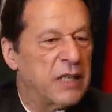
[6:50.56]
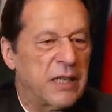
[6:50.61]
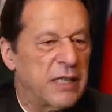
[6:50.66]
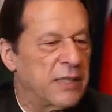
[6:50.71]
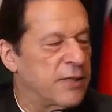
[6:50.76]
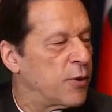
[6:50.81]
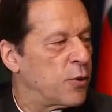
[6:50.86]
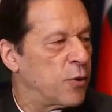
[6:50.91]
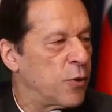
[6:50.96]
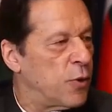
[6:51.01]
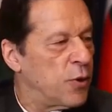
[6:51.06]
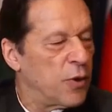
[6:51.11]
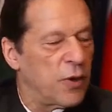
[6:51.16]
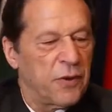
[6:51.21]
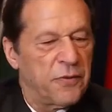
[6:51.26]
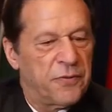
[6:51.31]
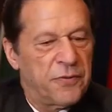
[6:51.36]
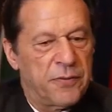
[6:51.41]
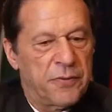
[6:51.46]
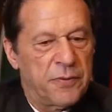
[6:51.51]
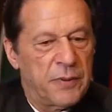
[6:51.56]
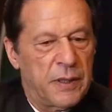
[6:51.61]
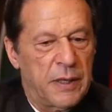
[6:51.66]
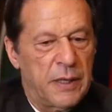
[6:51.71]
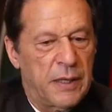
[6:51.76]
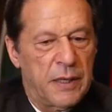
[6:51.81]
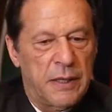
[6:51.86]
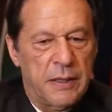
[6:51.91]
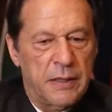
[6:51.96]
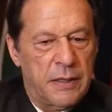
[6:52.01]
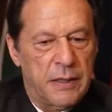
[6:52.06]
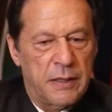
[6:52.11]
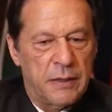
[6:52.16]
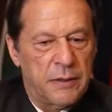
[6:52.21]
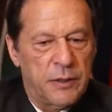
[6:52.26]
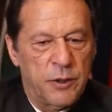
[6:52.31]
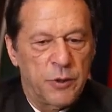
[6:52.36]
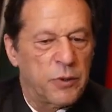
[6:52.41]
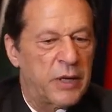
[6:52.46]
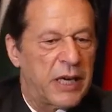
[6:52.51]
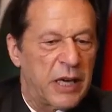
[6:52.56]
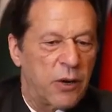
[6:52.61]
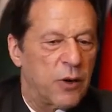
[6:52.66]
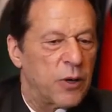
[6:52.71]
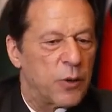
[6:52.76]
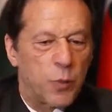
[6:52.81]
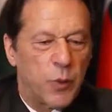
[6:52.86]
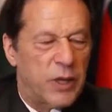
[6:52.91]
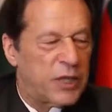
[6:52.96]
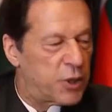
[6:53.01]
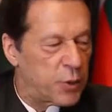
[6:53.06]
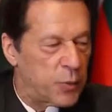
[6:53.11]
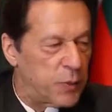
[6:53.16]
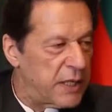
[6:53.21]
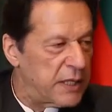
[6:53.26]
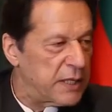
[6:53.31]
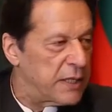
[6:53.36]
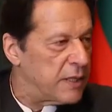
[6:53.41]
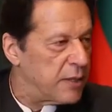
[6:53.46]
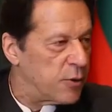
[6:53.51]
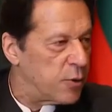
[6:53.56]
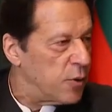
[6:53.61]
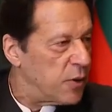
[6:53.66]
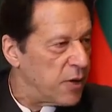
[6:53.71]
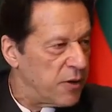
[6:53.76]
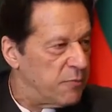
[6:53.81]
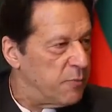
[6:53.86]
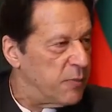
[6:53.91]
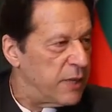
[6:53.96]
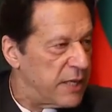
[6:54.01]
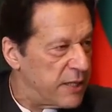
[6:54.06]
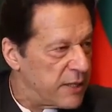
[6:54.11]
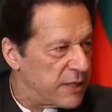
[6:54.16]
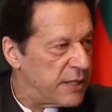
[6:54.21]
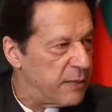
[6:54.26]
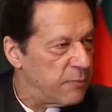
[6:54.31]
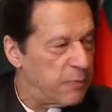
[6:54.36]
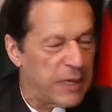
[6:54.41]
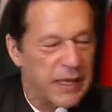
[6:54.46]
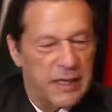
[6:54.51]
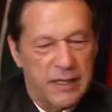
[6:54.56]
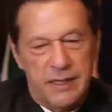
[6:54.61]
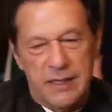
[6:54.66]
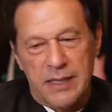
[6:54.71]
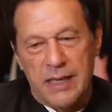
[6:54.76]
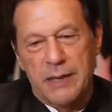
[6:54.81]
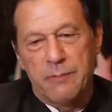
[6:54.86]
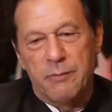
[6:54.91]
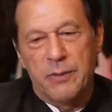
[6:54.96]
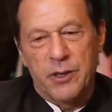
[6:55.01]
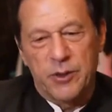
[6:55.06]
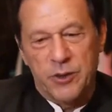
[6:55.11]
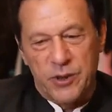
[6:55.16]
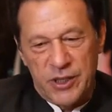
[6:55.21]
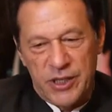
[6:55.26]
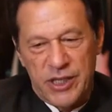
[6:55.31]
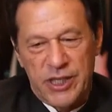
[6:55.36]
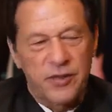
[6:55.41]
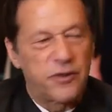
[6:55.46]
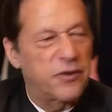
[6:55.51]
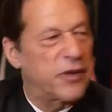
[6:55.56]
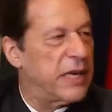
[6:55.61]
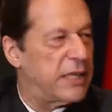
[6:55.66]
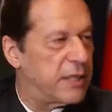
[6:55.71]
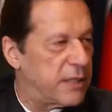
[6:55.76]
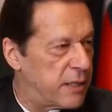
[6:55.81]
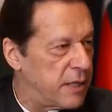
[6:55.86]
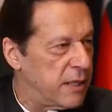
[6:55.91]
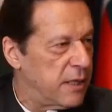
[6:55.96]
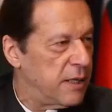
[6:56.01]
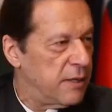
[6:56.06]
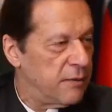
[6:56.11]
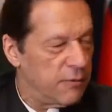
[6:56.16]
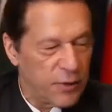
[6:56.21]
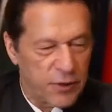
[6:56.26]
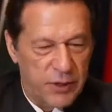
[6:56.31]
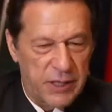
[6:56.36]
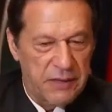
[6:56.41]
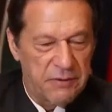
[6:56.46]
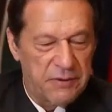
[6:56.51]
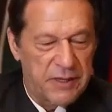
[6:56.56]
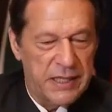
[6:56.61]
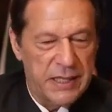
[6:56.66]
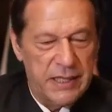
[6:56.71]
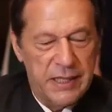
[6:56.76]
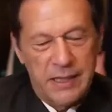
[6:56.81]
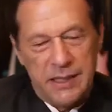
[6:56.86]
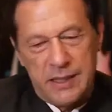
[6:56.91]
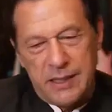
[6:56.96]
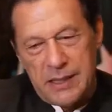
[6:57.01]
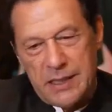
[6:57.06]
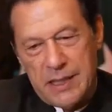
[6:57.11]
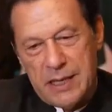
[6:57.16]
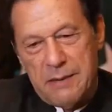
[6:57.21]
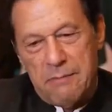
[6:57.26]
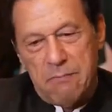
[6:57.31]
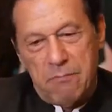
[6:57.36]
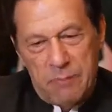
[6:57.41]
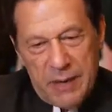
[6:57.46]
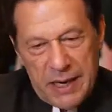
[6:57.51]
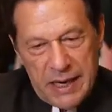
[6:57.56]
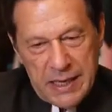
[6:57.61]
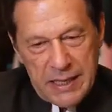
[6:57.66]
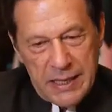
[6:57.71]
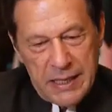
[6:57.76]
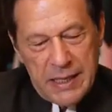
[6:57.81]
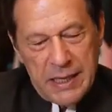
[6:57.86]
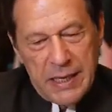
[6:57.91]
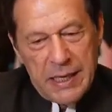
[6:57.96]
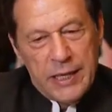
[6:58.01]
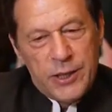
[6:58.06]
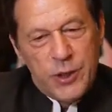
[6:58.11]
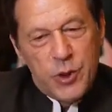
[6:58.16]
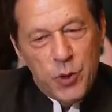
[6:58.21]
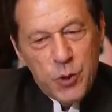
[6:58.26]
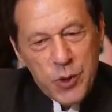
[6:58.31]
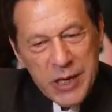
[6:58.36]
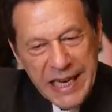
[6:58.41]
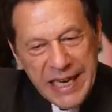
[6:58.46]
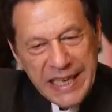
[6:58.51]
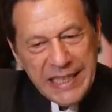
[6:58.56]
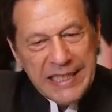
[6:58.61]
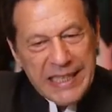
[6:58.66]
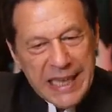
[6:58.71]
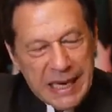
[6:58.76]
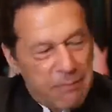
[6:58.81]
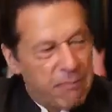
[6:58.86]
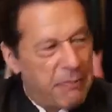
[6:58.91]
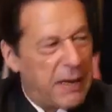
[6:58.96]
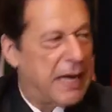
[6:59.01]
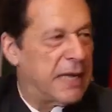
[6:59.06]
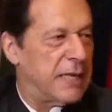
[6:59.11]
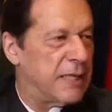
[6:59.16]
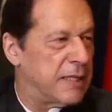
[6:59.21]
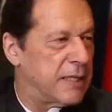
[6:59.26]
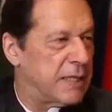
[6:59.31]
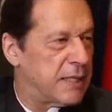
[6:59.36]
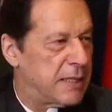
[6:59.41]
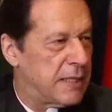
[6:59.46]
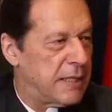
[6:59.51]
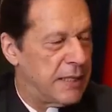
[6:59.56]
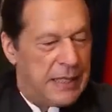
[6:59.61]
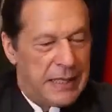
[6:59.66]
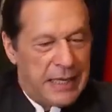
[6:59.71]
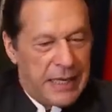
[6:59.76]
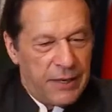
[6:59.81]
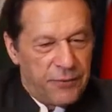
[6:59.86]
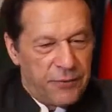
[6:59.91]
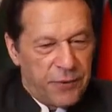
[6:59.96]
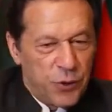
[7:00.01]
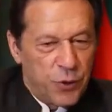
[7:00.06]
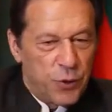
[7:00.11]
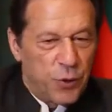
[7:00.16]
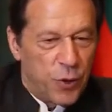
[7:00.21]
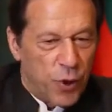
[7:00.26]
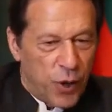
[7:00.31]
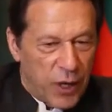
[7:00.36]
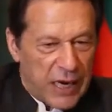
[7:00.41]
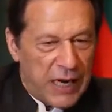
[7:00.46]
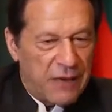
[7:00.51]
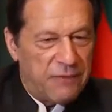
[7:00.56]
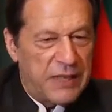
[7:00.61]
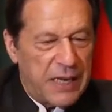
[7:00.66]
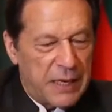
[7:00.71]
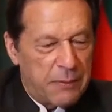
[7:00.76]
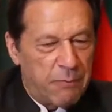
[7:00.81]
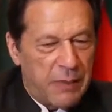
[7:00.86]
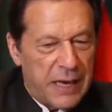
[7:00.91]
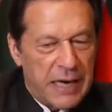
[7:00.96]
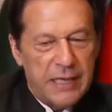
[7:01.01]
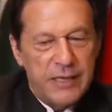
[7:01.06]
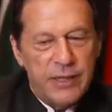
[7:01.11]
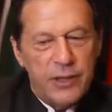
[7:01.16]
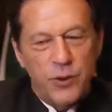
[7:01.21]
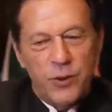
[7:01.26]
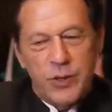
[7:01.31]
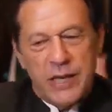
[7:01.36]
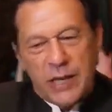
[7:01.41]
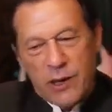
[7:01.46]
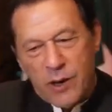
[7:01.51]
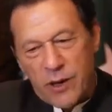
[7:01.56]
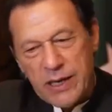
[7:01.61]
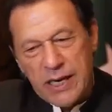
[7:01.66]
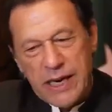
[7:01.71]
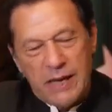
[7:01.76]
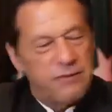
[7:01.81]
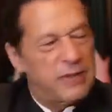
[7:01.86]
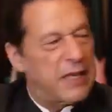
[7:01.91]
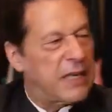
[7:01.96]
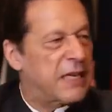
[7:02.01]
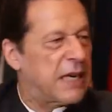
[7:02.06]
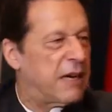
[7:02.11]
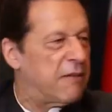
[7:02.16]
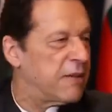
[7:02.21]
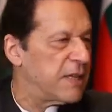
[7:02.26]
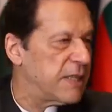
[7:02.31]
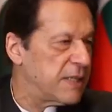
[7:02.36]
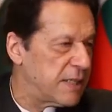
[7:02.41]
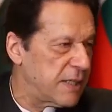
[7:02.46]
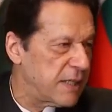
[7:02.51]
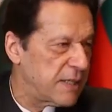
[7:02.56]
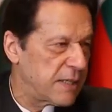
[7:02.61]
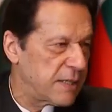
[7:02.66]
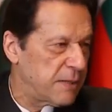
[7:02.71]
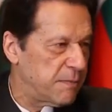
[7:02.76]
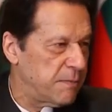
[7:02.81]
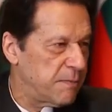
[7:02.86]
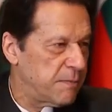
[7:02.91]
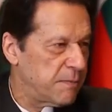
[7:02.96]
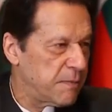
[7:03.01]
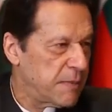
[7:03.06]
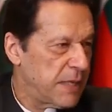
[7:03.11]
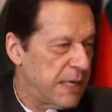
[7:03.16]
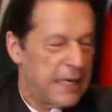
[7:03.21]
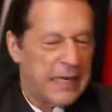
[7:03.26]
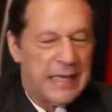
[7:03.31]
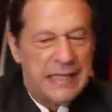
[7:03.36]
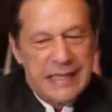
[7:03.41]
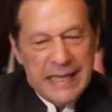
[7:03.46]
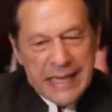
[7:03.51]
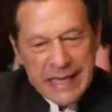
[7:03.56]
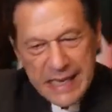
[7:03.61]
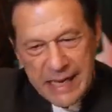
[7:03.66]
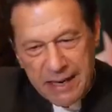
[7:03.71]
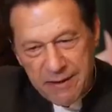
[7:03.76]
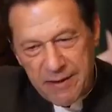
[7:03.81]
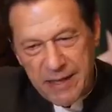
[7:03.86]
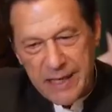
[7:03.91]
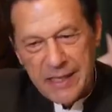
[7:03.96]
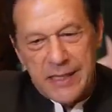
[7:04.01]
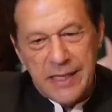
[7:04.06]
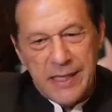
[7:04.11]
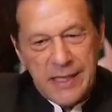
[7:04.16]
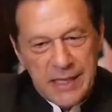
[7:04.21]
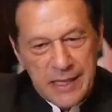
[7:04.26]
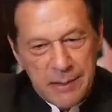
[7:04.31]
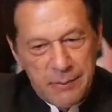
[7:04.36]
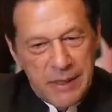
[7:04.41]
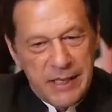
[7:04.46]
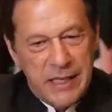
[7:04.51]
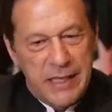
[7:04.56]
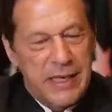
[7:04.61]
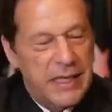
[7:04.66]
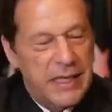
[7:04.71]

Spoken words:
that there's a role of, you cannot wish away the role of military in Pakistan because it's entrenched for 70 years. But you need that balance. If you do not have that balance, you cannot have that governance system. That governance system is